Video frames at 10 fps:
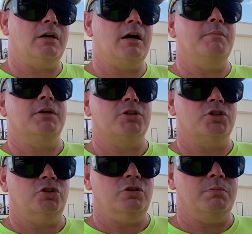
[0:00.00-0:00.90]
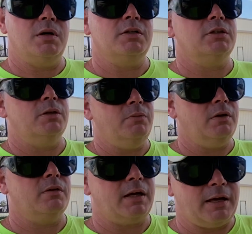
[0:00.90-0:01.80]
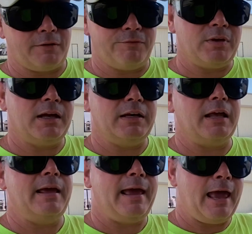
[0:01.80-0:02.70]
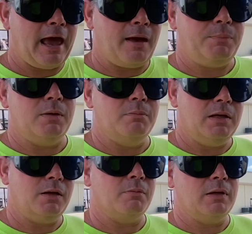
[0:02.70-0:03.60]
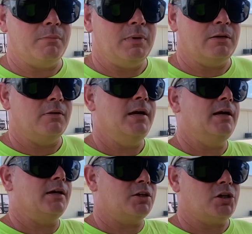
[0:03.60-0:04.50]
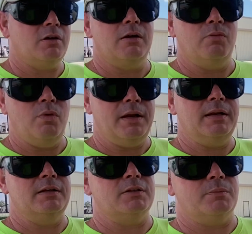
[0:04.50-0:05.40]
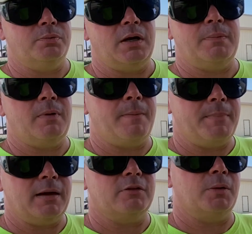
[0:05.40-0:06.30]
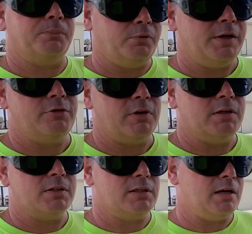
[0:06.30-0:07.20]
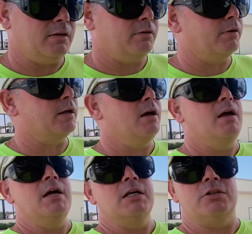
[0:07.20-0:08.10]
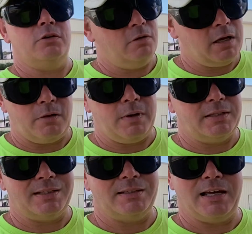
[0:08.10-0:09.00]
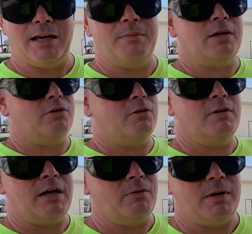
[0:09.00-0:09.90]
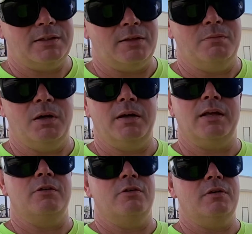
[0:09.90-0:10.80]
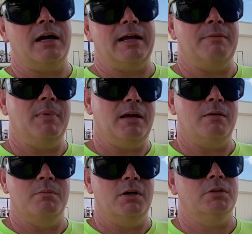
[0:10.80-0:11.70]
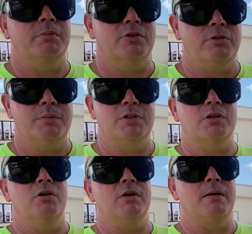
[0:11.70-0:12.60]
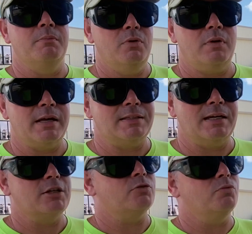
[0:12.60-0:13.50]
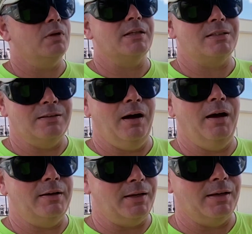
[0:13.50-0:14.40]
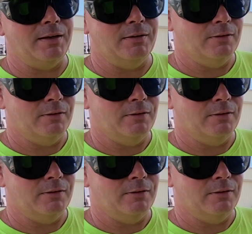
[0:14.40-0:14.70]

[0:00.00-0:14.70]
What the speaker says: how much is too much, and then we're going to kind of find that happy medium in the middle and show you what is the proper amount to pre-treat this concrete, so you're not wasting time and you're not wasting money and you're not making multiple trips to go get more SH when it's not needed.